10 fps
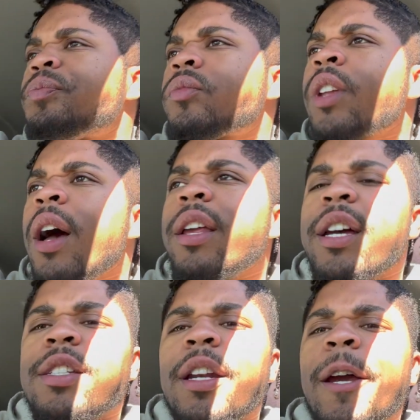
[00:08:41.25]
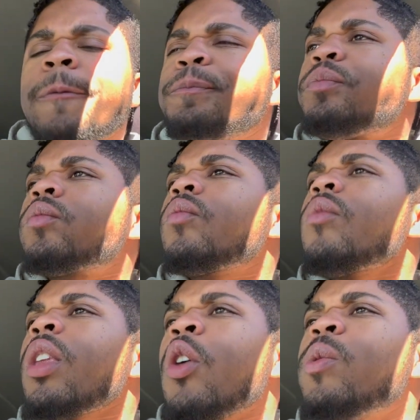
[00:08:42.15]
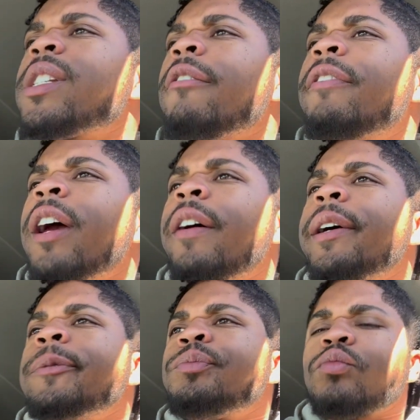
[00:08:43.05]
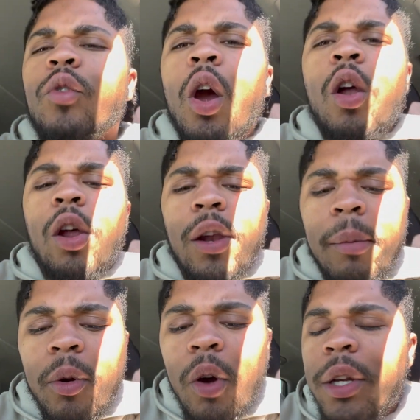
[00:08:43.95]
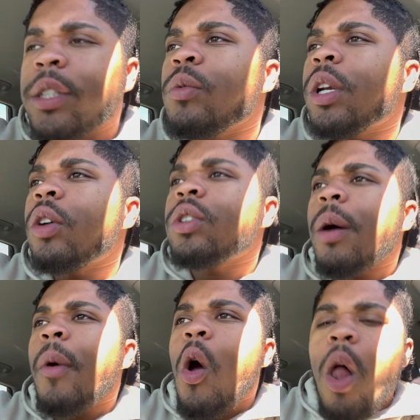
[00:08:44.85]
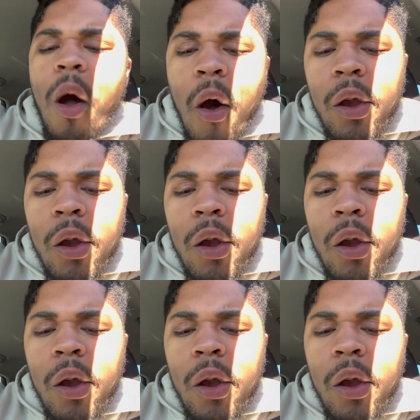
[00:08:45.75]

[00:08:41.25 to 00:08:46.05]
Now, yesterday was a very... Hold on, let me roll these windows up. Hold